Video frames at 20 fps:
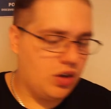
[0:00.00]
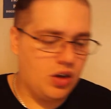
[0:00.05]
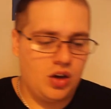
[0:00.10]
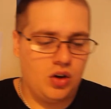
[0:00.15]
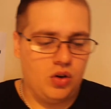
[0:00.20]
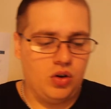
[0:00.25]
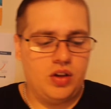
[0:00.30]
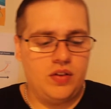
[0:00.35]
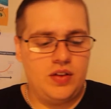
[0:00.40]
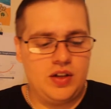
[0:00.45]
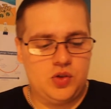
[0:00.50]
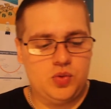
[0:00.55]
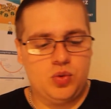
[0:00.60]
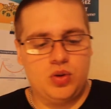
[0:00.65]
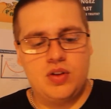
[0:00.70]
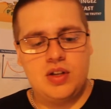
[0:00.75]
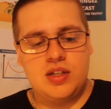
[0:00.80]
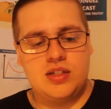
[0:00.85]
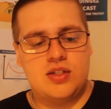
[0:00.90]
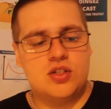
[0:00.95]
I look at this
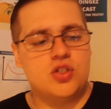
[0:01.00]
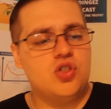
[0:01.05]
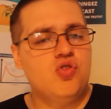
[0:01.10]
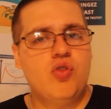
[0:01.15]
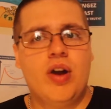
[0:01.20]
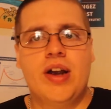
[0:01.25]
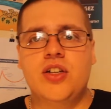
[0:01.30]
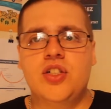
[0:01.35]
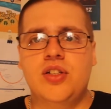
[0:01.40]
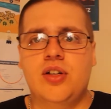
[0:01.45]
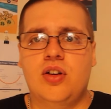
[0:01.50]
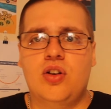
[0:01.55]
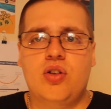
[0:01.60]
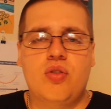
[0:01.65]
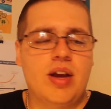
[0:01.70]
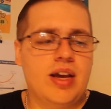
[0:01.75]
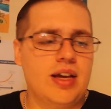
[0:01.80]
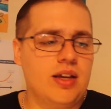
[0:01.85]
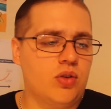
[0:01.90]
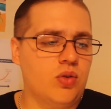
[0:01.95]
one. This is a strategy I've
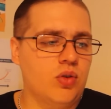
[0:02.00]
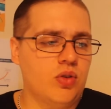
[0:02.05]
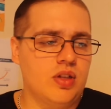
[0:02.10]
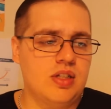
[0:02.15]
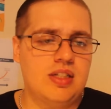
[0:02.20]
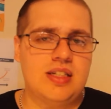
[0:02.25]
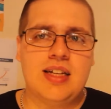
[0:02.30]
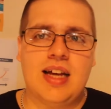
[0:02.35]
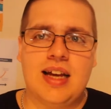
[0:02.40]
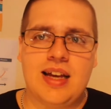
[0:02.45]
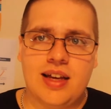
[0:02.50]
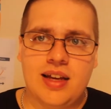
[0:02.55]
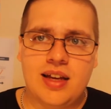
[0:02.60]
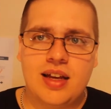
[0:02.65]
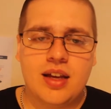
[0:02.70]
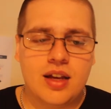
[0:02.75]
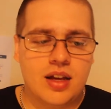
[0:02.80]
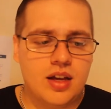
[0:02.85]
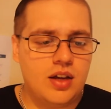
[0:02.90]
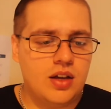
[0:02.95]
created called the Snake,
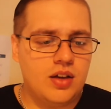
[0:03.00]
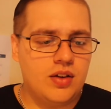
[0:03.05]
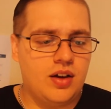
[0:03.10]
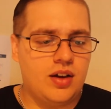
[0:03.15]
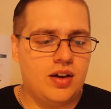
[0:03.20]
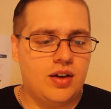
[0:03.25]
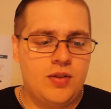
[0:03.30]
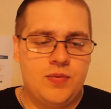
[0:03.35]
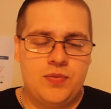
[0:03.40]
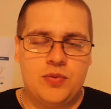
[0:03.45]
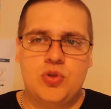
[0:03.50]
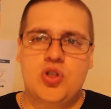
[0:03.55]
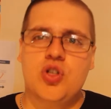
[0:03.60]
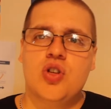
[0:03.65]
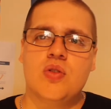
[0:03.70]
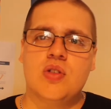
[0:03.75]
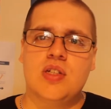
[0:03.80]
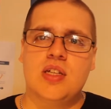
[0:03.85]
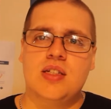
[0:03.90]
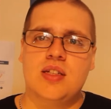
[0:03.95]
which
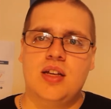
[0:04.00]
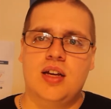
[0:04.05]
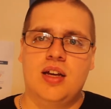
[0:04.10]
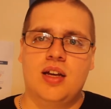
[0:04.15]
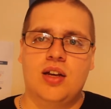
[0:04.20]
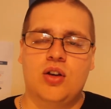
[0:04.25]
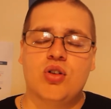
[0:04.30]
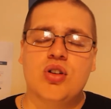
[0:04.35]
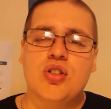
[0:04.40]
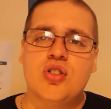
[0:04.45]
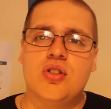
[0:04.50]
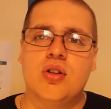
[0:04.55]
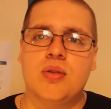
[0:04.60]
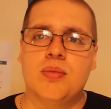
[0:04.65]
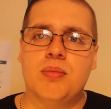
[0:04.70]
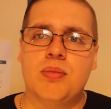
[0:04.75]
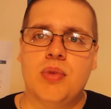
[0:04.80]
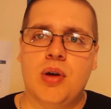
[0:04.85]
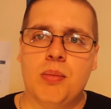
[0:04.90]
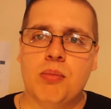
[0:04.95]
uses a
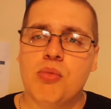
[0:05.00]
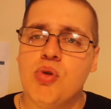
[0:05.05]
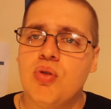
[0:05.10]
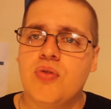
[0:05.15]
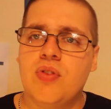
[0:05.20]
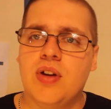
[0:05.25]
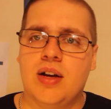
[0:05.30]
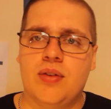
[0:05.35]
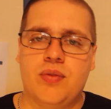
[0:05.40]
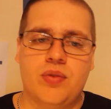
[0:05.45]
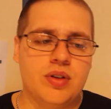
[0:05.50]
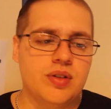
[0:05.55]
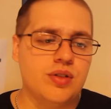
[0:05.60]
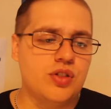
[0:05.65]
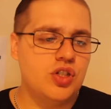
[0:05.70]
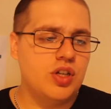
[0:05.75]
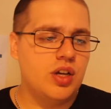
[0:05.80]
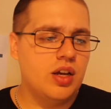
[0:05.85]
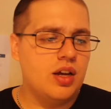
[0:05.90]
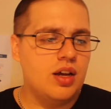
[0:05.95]
custom moving
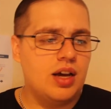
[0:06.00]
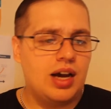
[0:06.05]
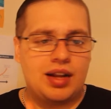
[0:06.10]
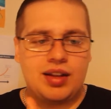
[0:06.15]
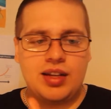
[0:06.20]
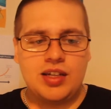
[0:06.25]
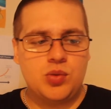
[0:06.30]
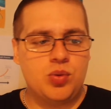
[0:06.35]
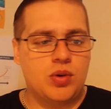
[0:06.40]
average, and this